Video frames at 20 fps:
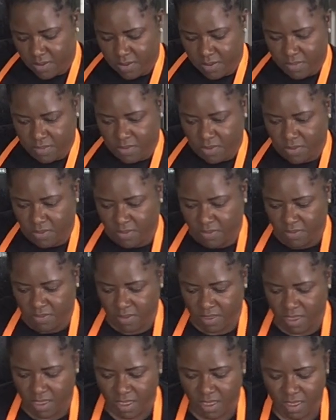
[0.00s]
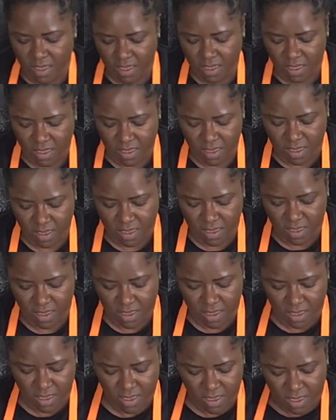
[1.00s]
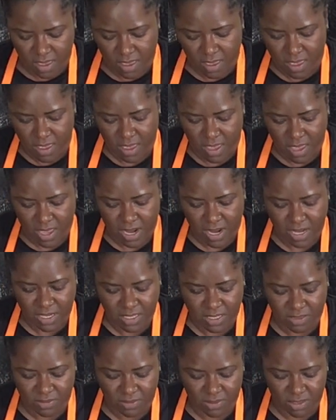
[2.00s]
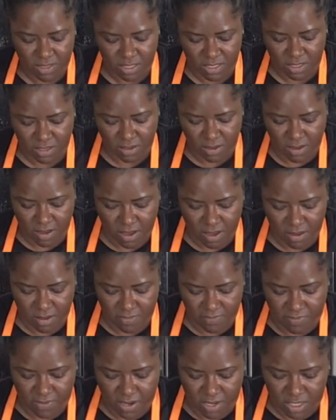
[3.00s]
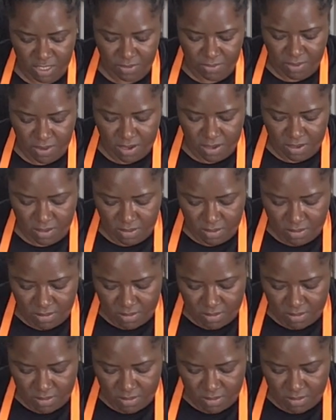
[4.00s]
Remove that. And I just want to show y'all the finished product.